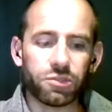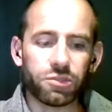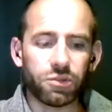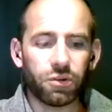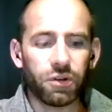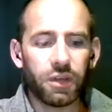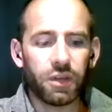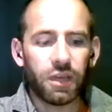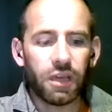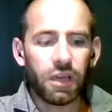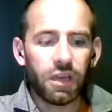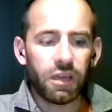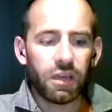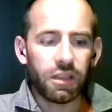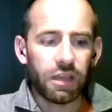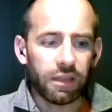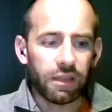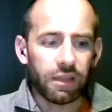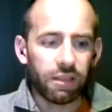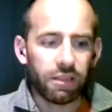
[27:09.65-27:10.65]
So sure.
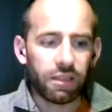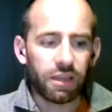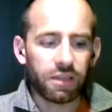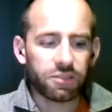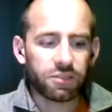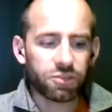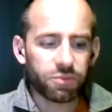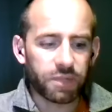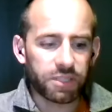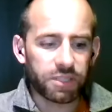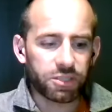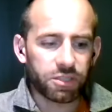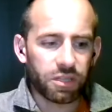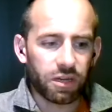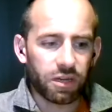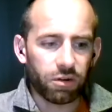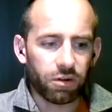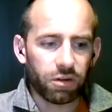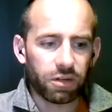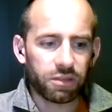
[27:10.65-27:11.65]
They switched
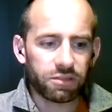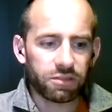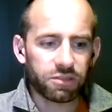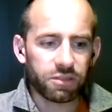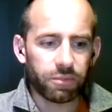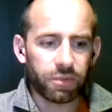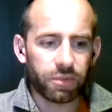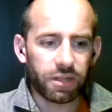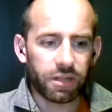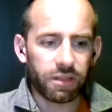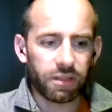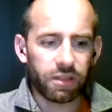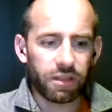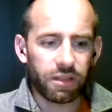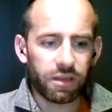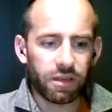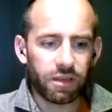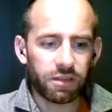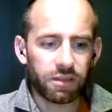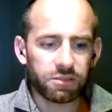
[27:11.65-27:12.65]
that on, and someone in
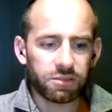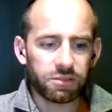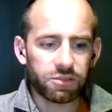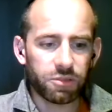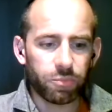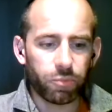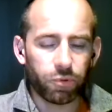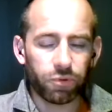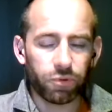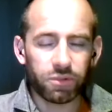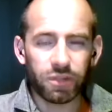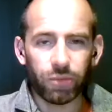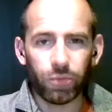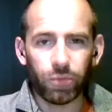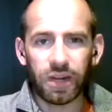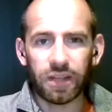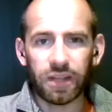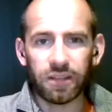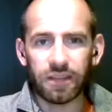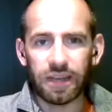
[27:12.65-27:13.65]
the support team
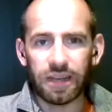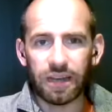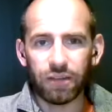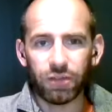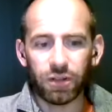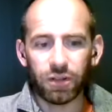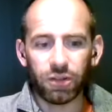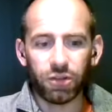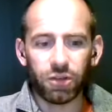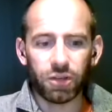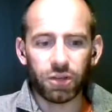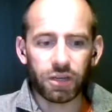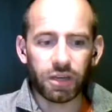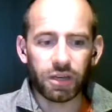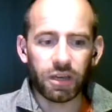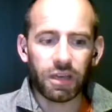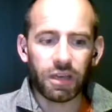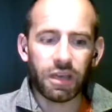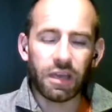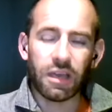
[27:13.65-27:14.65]
went in to have a look,
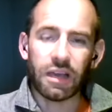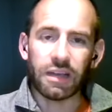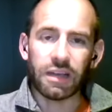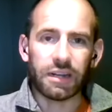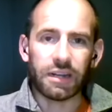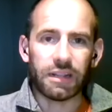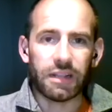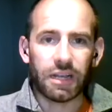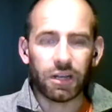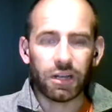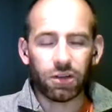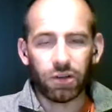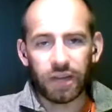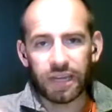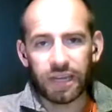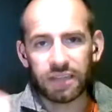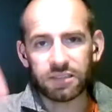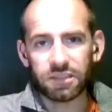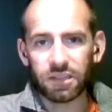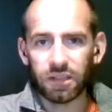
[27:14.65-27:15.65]
and then that got
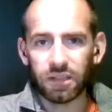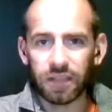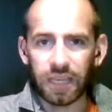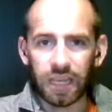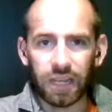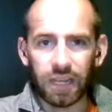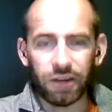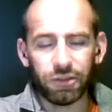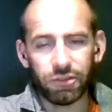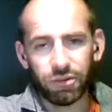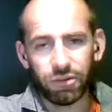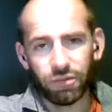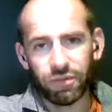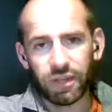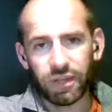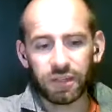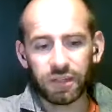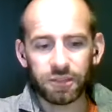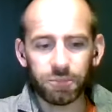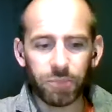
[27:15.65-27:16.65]
escalated through
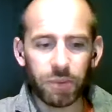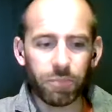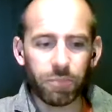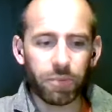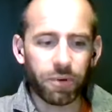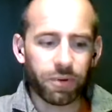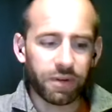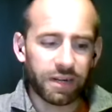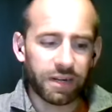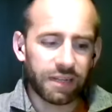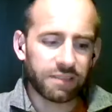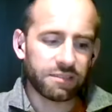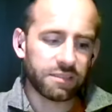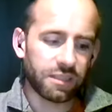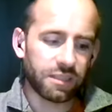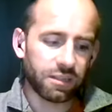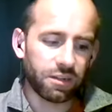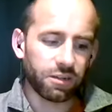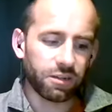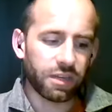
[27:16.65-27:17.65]
various people, and then
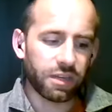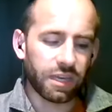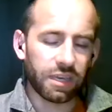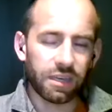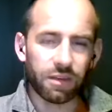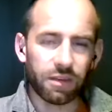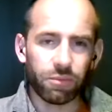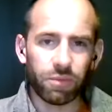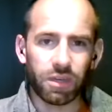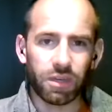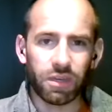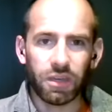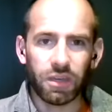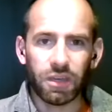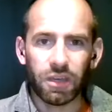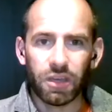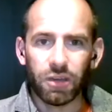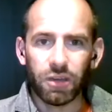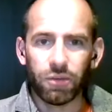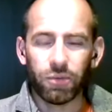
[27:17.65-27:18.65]
said, okay,
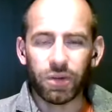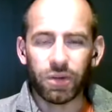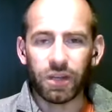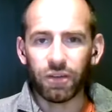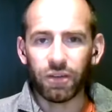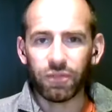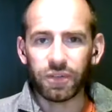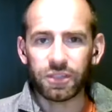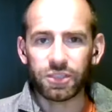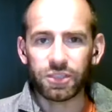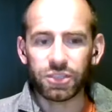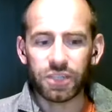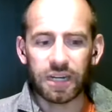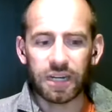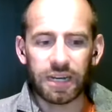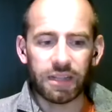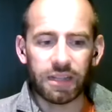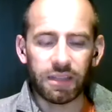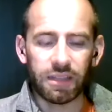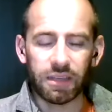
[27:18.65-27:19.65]
when you have a
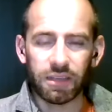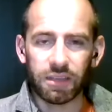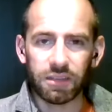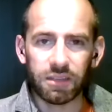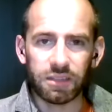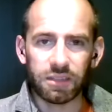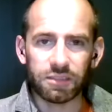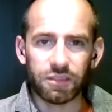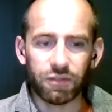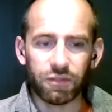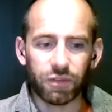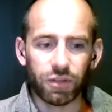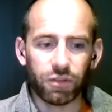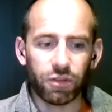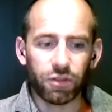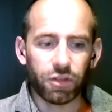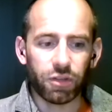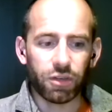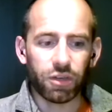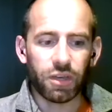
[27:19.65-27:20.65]
chat, like, let's have a
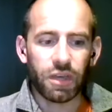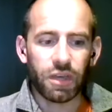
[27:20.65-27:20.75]
look.